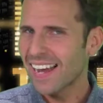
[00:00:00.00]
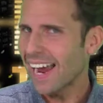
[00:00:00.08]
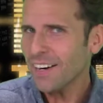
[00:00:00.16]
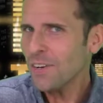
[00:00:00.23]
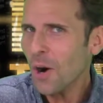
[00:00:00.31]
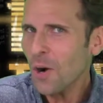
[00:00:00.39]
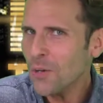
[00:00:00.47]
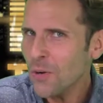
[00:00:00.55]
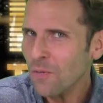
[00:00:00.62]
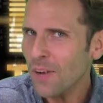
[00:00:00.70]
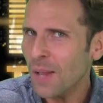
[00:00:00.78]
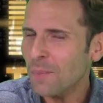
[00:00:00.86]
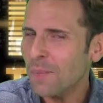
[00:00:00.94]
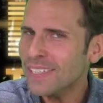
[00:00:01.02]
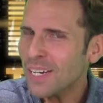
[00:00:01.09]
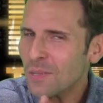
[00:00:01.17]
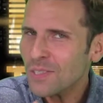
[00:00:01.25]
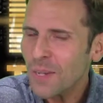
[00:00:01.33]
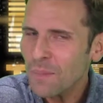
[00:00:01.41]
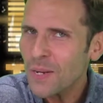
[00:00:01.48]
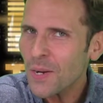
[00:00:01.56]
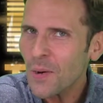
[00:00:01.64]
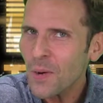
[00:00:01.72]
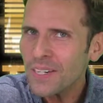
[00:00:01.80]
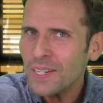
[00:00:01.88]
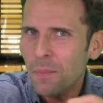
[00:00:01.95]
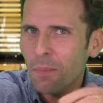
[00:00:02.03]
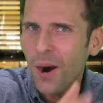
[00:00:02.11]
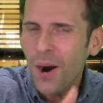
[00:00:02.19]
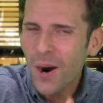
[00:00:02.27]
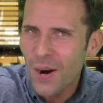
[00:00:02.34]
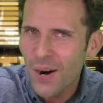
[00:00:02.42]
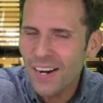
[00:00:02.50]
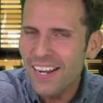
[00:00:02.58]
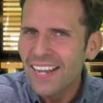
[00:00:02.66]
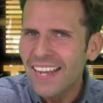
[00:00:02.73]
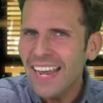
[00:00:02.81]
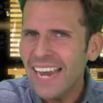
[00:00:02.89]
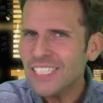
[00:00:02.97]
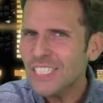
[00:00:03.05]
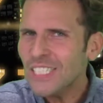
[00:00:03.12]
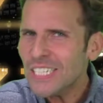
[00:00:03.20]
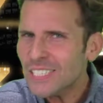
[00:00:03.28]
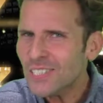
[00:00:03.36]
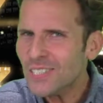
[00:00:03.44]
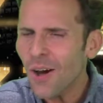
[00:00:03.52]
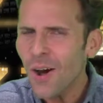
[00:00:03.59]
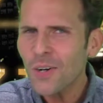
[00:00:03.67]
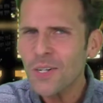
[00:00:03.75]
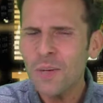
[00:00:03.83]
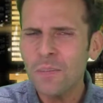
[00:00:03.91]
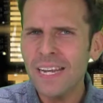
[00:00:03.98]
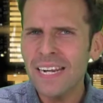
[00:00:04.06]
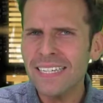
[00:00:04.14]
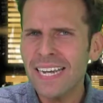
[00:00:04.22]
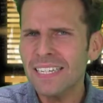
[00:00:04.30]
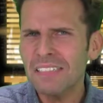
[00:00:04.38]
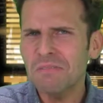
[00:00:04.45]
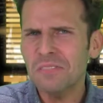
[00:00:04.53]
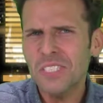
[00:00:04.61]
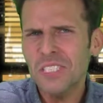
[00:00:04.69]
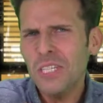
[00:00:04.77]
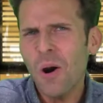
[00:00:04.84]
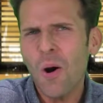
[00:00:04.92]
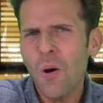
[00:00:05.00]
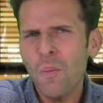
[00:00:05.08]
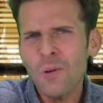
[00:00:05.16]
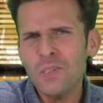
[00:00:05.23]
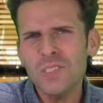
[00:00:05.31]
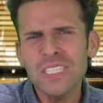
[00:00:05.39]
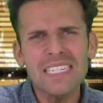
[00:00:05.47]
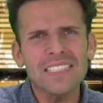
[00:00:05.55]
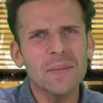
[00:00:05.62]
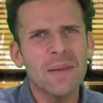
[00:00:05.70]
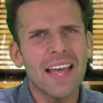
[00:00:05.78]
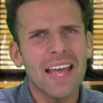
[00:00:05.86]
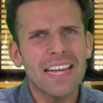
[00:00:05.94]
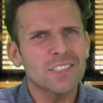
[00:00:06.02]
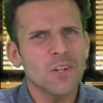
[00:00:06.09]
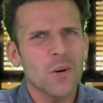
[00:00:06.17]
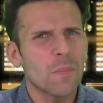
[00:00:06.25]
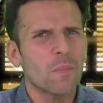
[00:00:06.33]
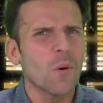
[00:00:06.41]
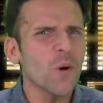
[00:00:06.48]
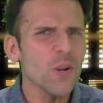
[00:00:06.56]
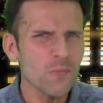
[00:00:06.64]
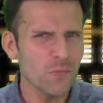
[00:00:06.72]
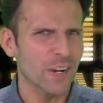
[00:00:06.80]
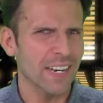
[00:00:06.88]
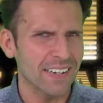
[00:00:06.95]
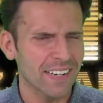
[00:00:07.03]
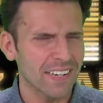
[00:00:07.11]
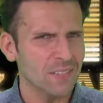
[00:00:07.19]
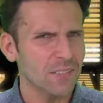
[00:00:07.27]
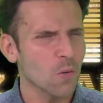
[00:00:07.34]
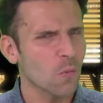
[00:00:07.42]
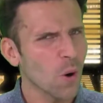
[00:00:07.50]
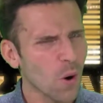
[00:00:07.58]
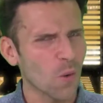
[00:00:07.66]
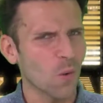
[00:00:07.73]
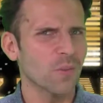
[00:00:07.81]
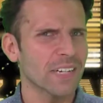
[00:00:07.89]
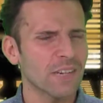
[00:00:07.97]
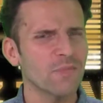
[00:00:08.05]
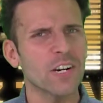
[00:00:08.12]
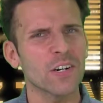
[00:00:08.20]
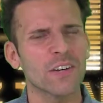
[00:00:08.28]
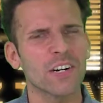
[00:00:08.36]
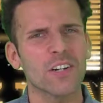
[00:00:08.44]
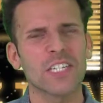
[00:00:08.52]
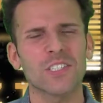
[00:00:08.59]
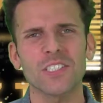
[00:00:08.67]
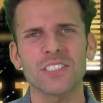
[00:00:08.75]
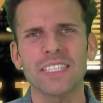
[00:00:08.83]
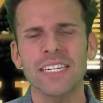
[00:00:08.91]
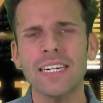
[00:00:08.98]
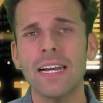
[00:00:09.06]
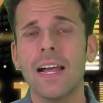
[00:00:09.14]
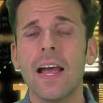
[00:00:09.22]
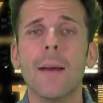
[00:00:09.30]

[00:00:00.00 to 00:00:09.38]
I don't know how you felt, but there was something going on in the bar, and she's talking to him like that. She almost sees him as her boyfriend, and I was like, whoa, that's very, very interesting.